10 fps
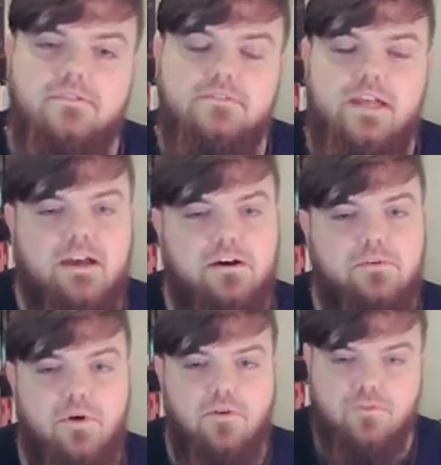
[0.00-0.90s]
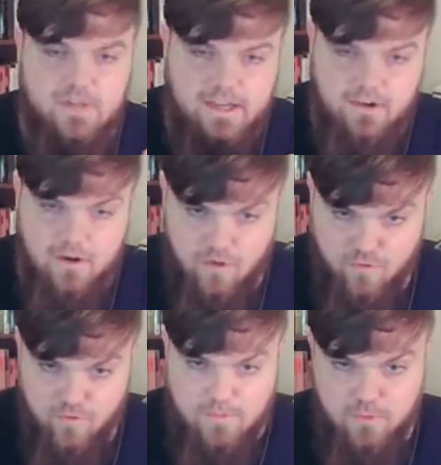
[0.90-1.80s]
now overlaid on our
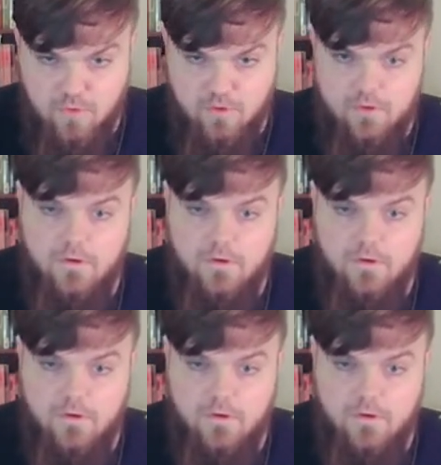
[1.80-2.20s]
fretboard.